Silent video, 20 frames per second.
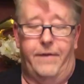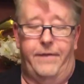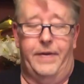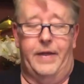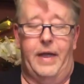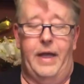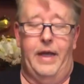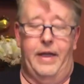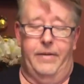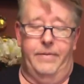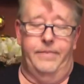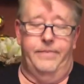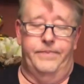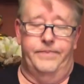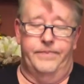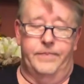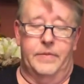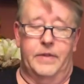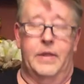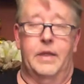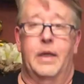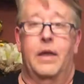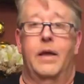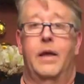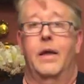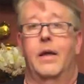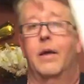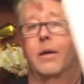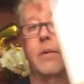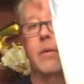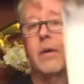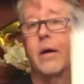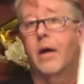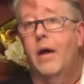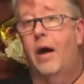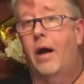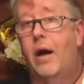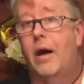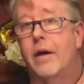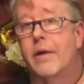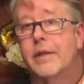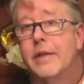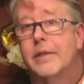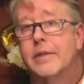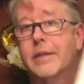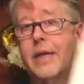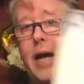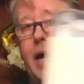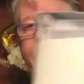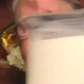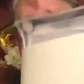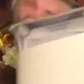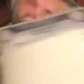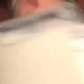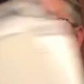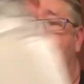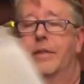again, all these copies again.